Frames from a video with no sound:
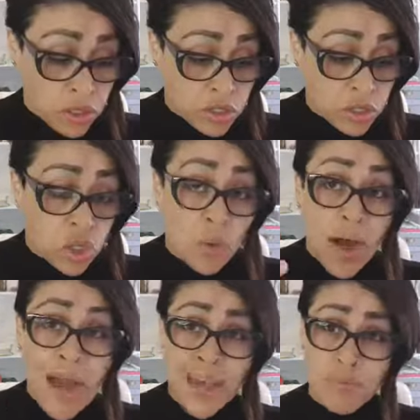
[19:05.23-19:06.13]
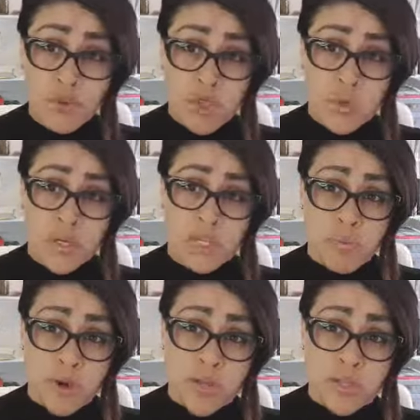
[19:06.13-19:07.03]
So you are able to
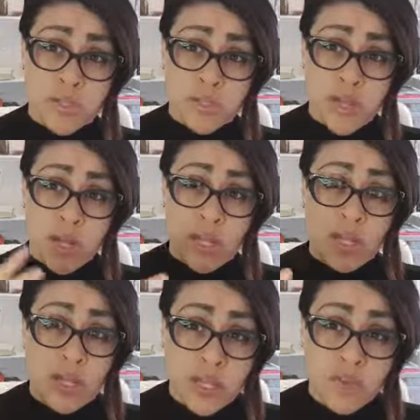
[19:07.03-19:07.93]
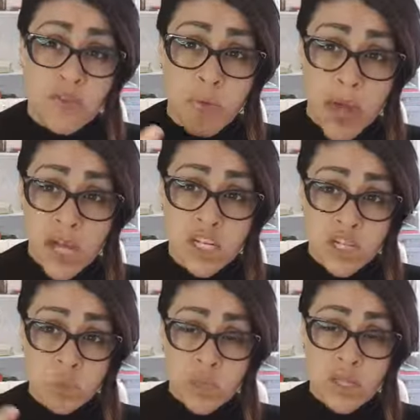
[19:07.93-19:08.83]
express and live
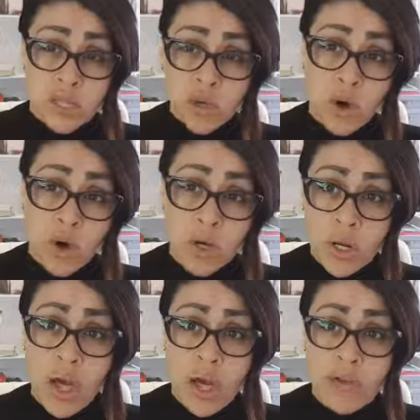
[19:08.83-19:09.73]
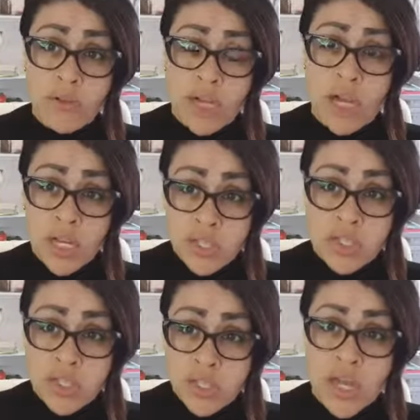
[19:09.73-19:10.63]
passion within your own life and
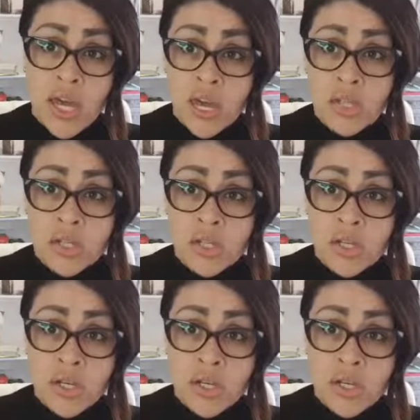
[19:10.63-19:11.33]
understand